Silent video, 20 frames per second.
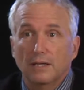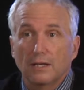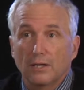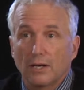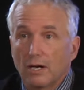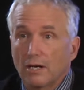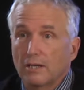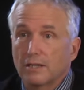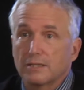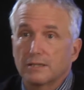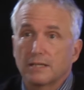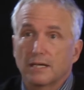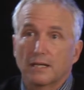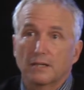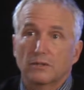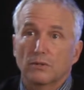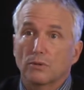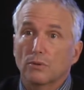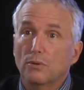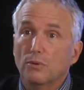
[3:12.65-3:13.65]
an
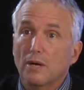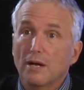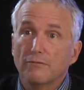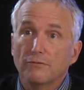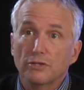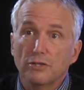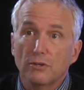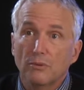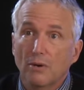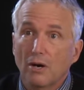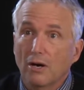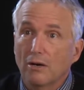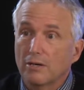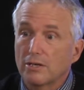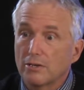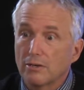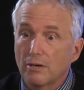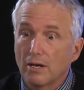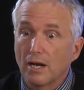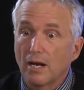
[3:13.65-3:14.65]
architect, or whoever you
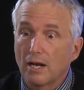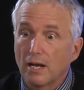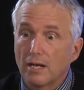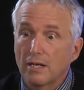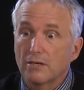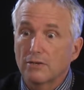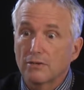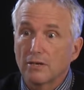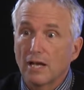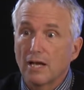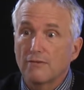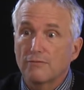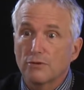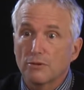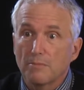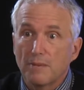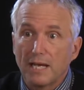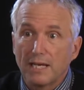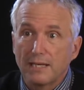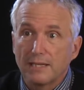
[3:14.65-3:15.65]
are in your
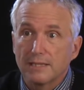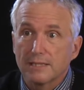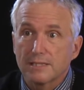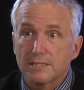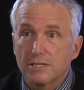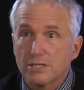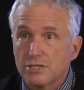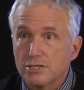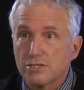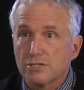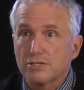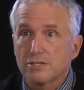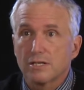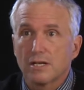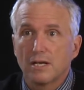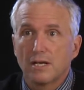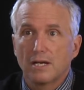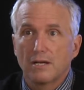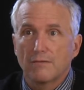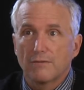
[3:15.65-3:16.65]
life, you're making
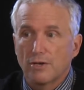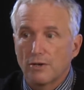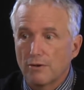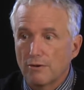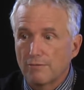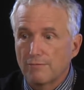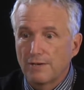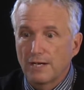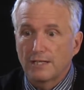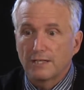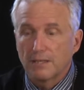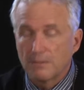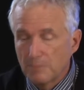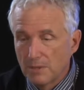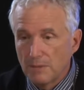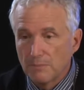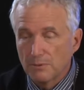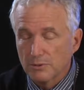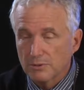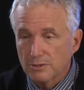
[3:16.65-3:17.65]
decisions that are affecting
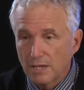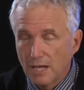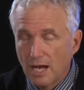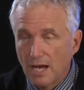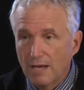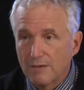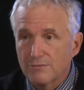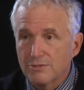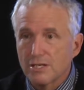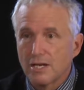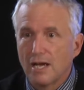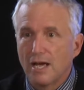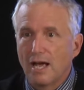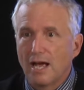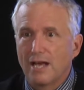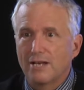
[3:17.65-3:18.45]
people's lives,